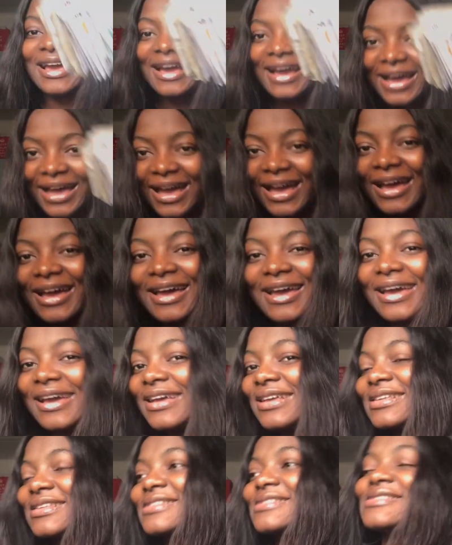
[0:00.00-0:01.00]

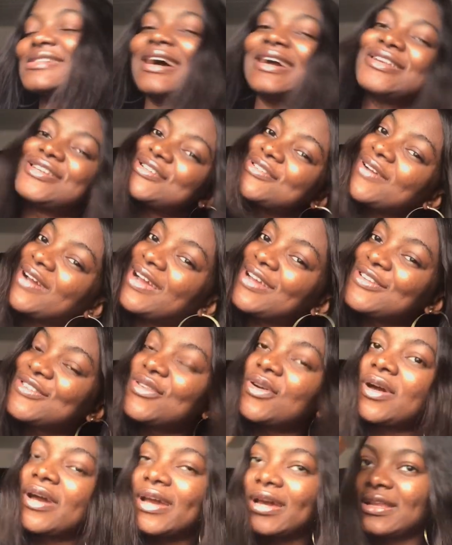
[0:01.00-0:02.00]
guys i tried
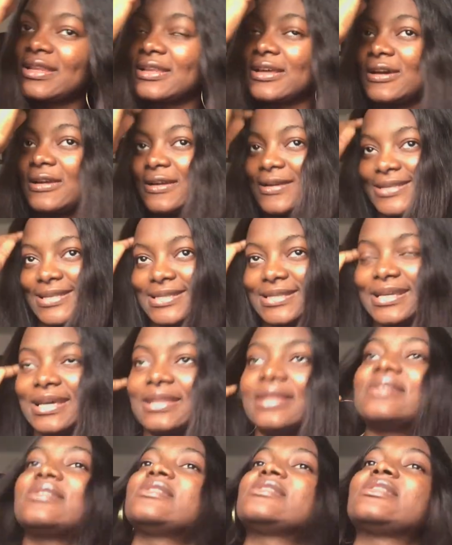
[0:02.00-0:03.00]
right and as i said
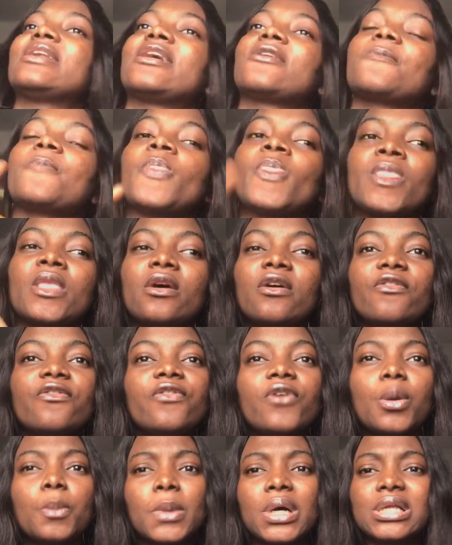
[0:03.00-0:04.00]
this is like
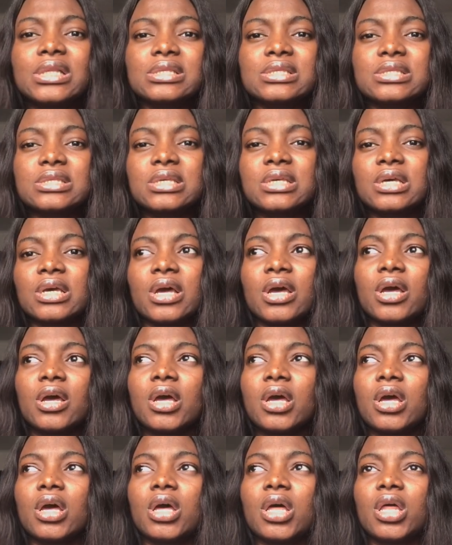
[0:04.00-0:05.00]
four months
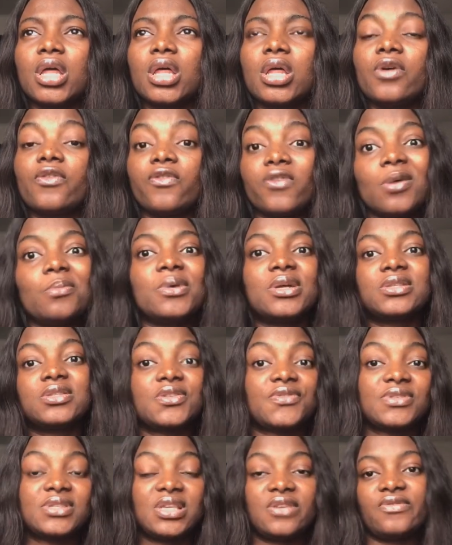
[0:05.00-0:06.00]
four months
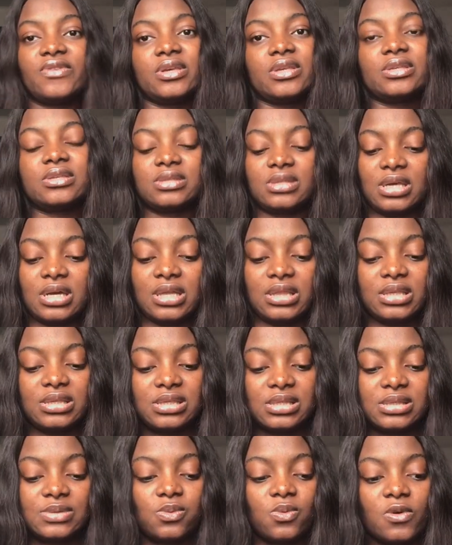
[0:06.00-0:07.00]
of savings yeah this
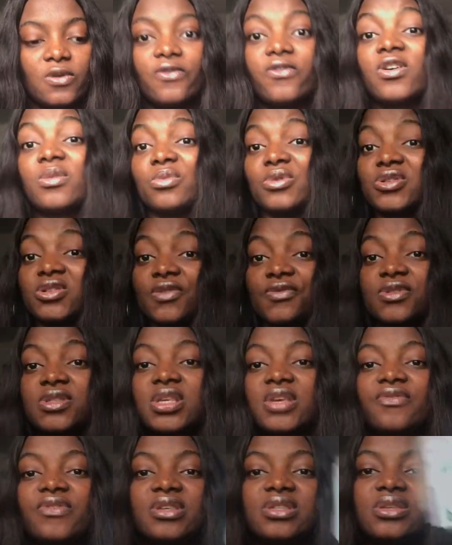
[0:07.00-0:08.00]
is what four months of
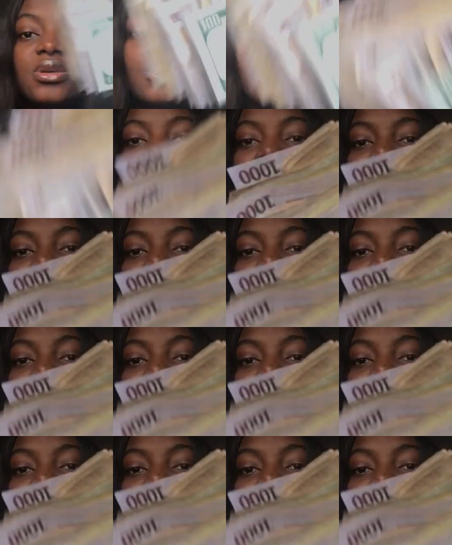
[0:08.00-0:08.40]
savings got